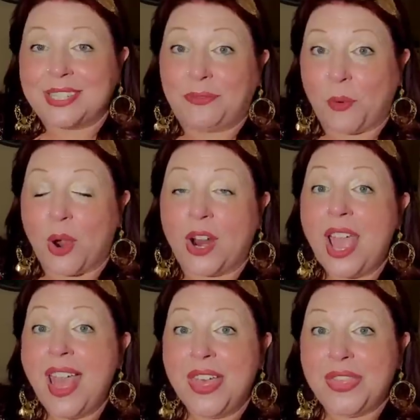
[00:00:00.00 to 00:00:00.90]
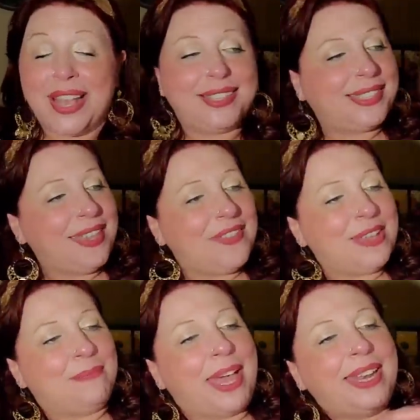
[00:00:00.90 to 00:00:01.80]
it's for
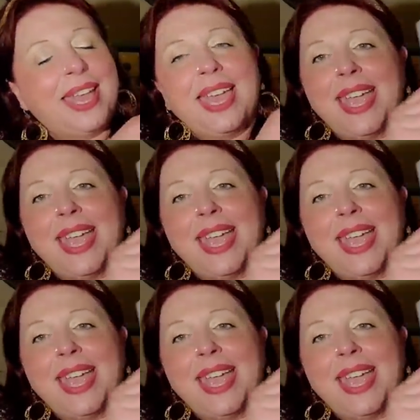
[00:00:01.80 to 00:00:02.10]
Thanksgiving, but